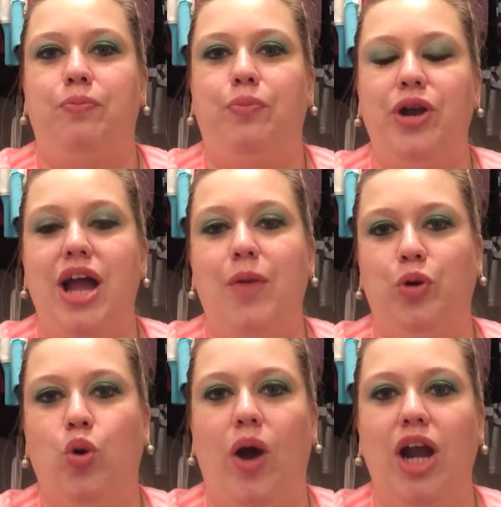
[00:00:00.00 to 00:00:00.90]
pre-op
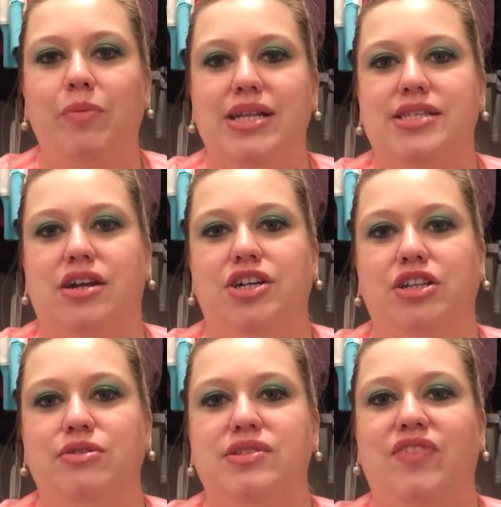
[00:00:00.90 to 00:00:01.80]
requirements are to
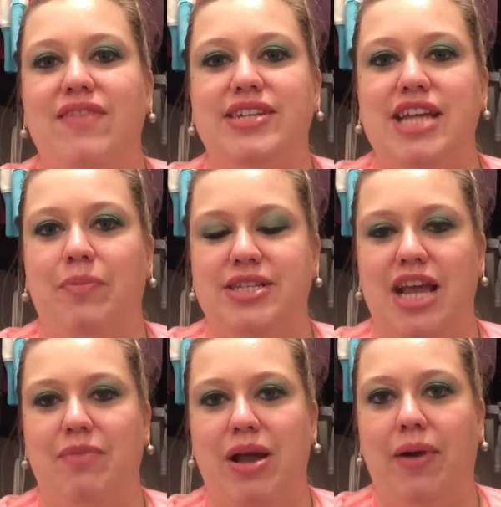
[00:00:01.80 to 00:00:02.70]
lose 5 to
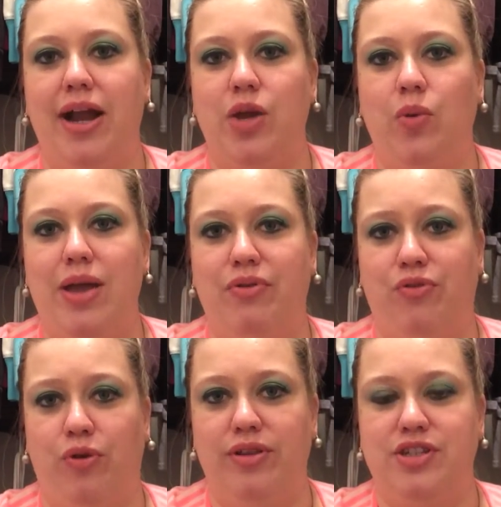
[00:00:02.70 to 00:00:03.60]
10% of my body weight
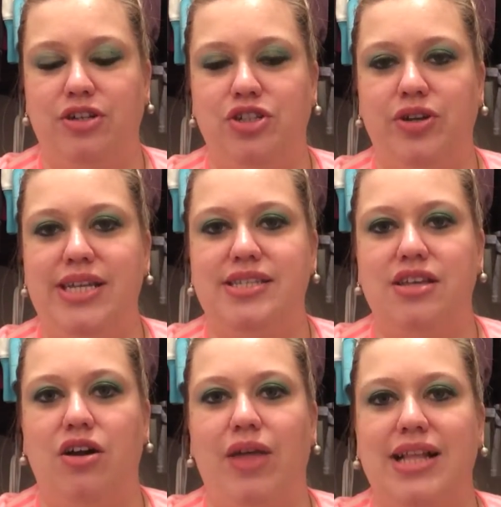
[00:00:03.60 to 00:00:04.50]
before the surgery,
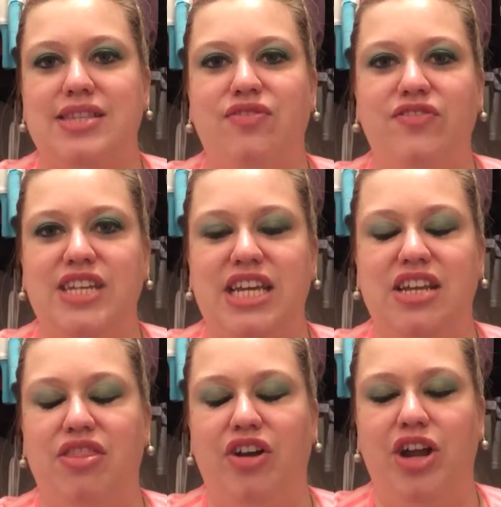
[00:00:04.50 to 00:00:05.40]
so that's 15
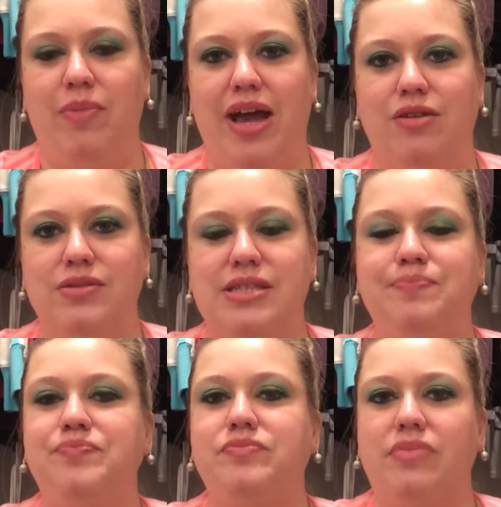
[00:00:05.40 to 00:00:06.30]
to 30 pounds.
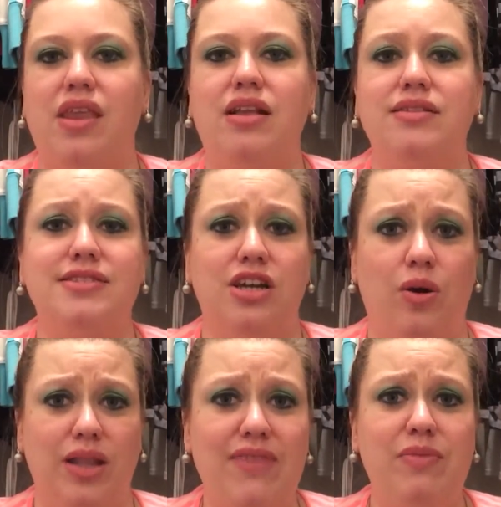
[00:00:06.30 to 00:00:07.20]

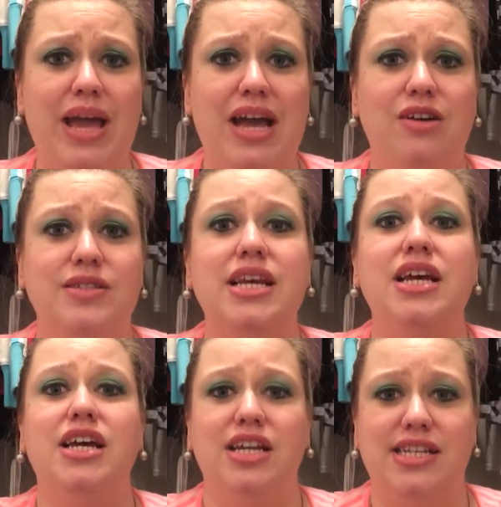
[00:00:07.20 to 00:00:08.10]
So 11 pounds
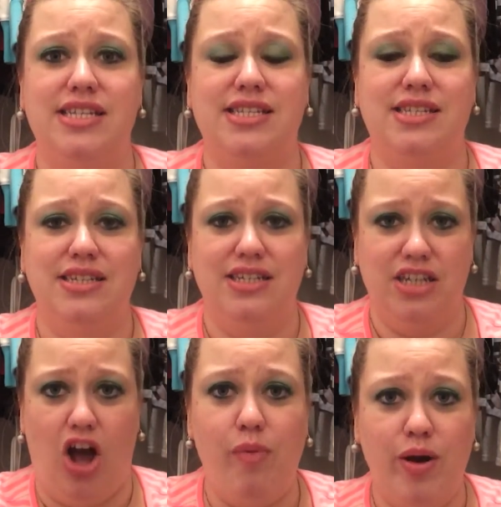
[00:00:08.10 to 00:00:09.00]
is
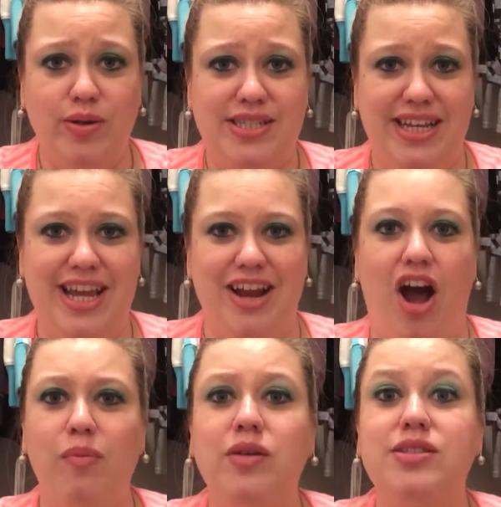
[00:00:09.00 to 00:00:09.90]
almost
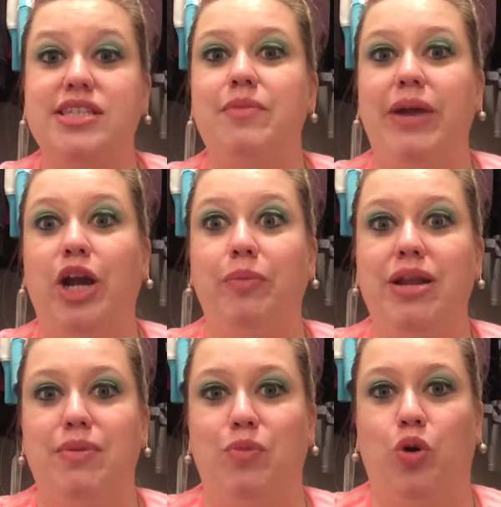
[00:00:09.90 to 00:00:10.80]
to the bare
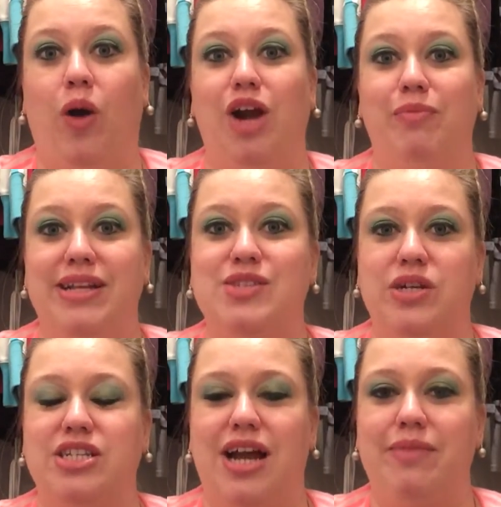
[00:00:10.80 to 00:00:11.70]
minimum requirements,
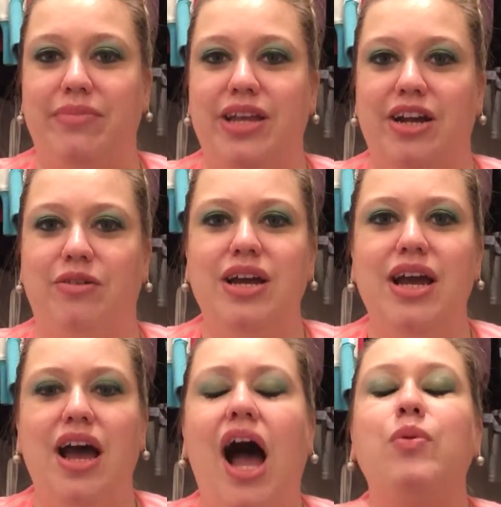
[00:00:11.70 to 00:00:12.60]
which I
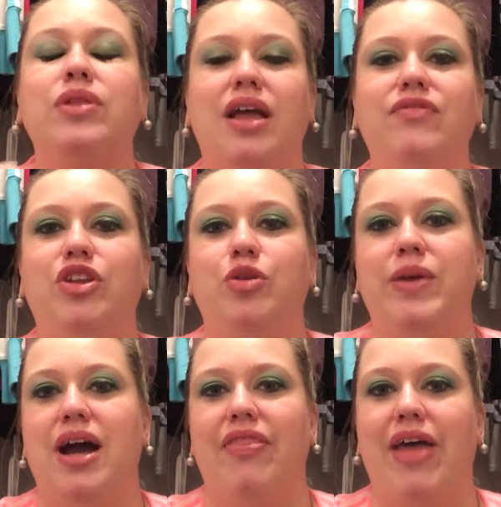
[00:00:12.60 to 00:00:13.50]
would love to do
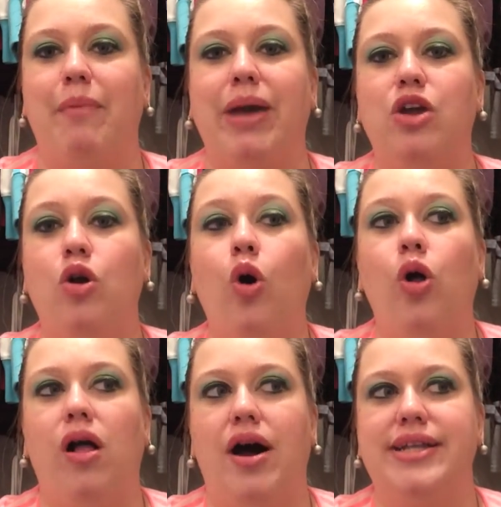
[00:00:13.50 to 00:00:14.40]
beyond that. My
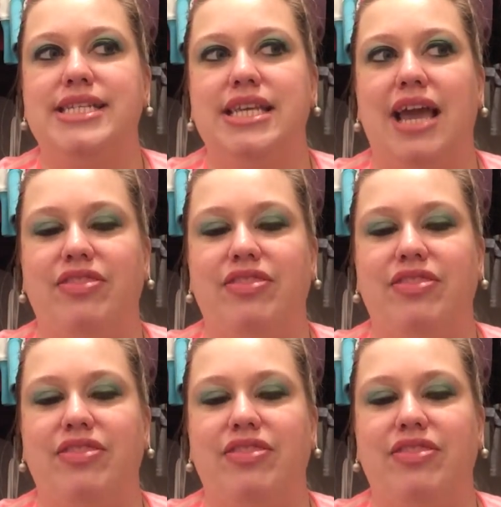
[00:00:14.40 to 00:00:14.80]
goal, honestly,